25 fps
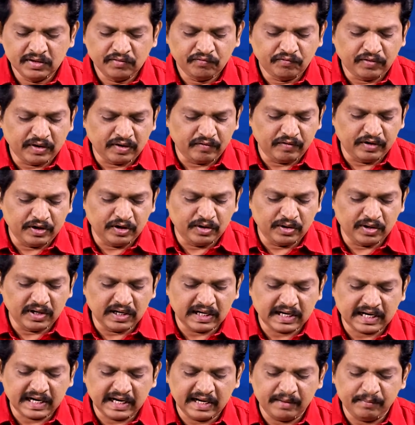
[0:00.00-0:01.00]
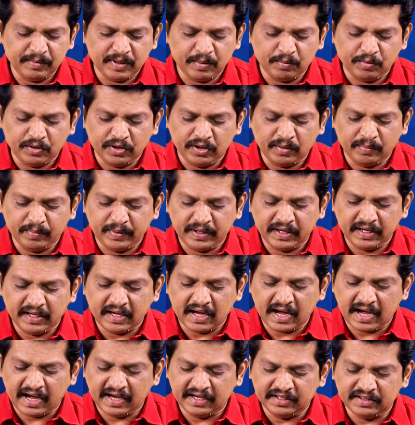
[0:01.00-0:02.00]
for we do not claim a
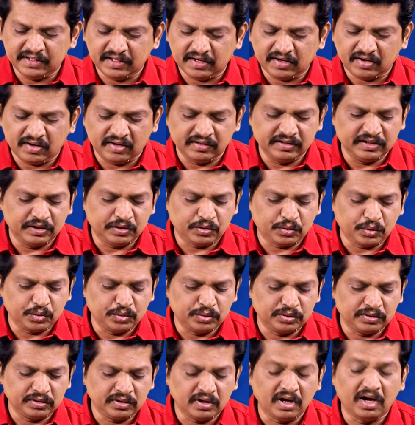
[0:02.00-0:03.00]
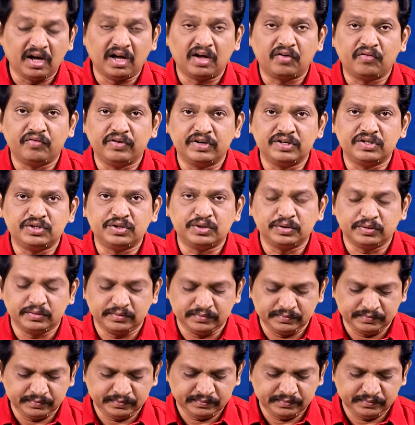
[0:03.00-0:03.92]
monopoly either on the truth or virtue.